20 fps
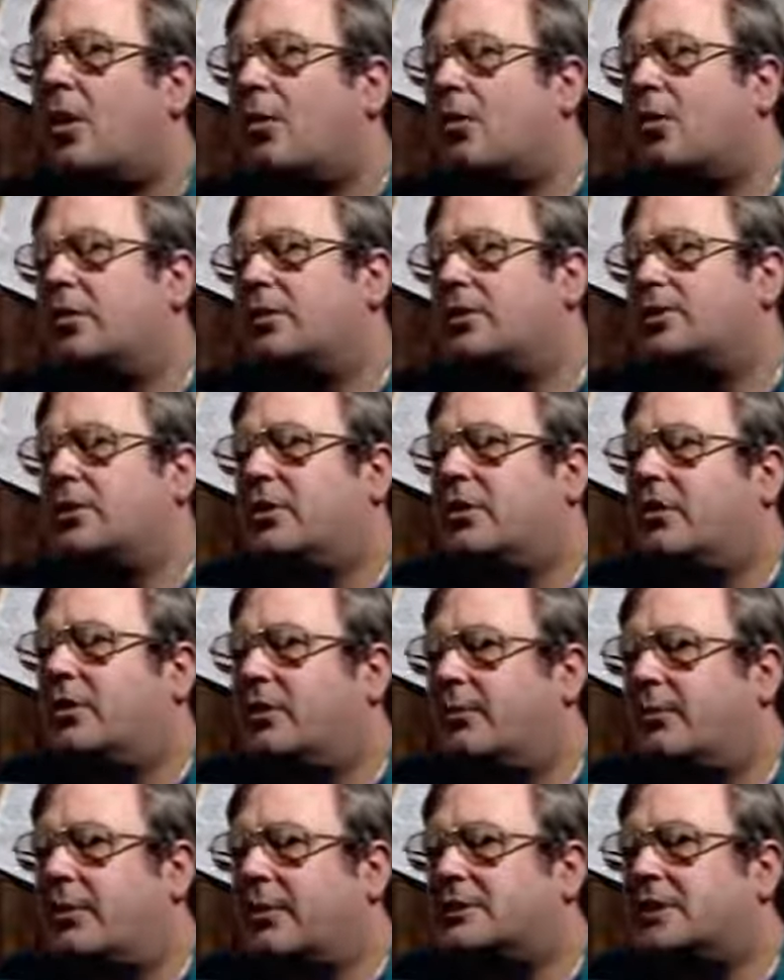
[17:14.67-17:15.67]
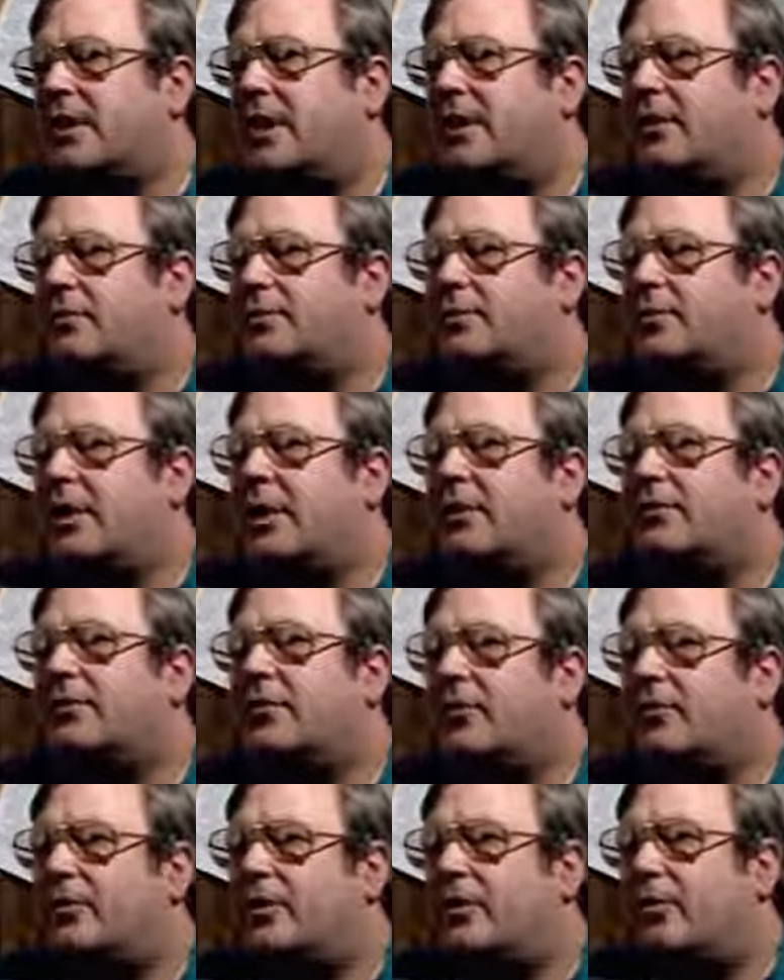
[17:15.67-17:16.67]
Well, sure. Mosquito
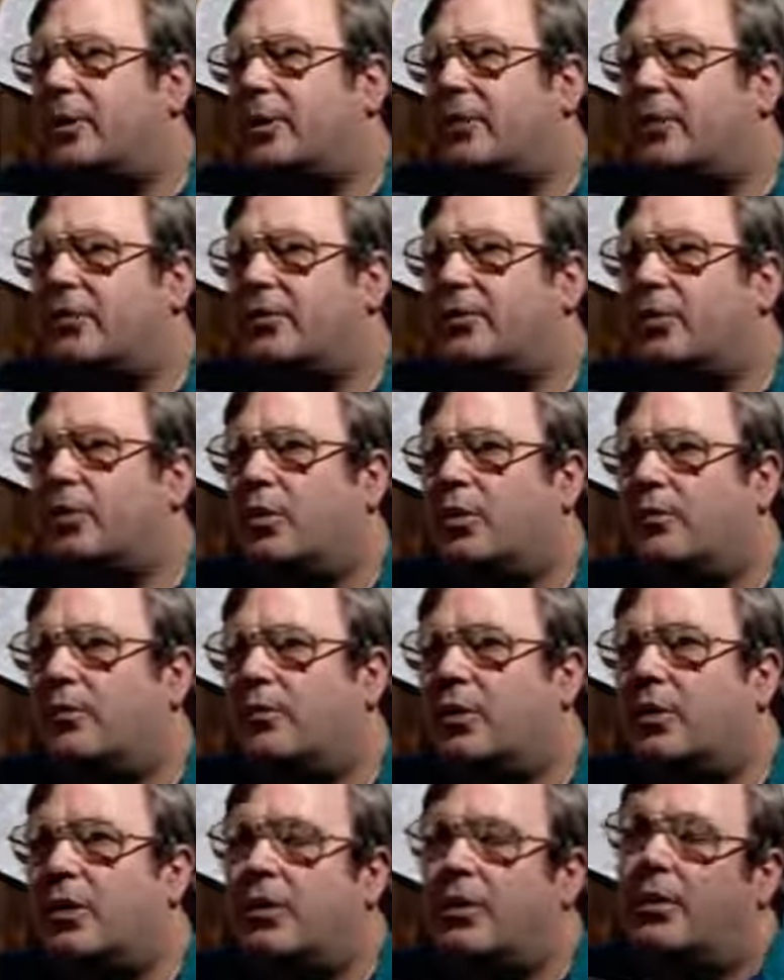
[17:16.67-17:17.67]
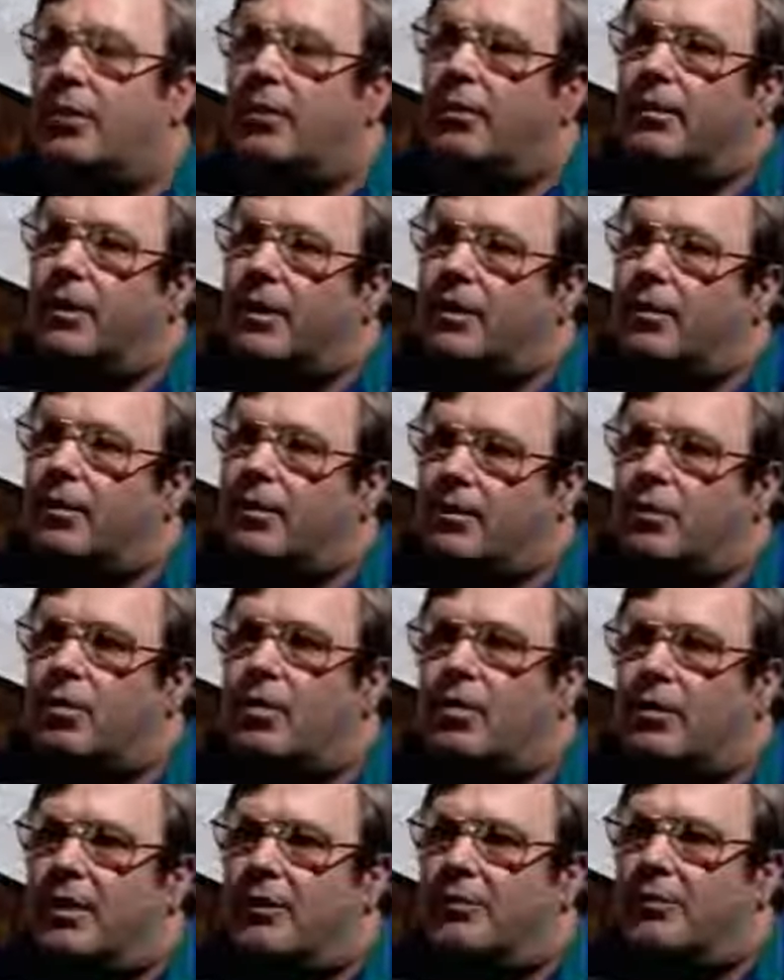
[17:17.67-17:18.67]
transfer has never been disproven, although, it's,
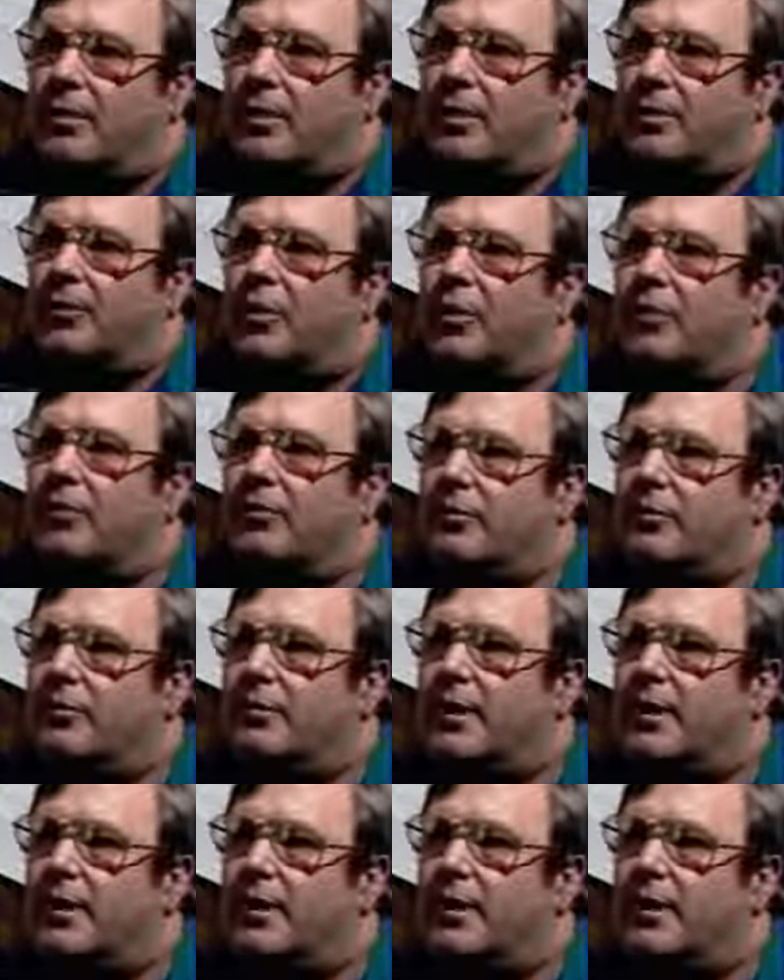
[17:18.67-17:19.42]
quote, never been proven.